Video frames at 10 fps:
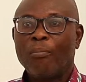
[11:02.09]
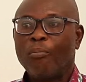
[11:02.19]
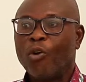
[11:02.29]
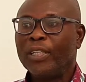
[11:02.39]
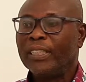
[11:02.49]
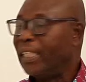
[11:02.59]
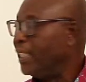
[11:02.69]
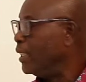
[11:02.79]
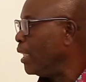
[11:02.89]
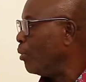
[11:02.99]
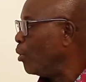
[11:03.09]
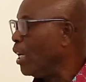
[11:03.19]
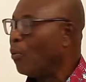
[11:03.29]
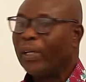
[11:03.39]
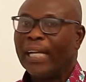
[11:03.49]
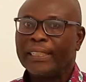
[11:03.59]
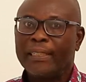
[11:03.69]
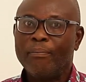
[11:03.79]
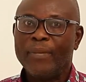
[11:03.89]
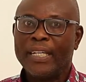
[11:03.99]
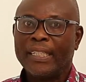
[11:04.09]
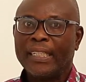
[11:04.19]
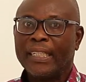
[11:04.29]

point is 0. And what does it mean?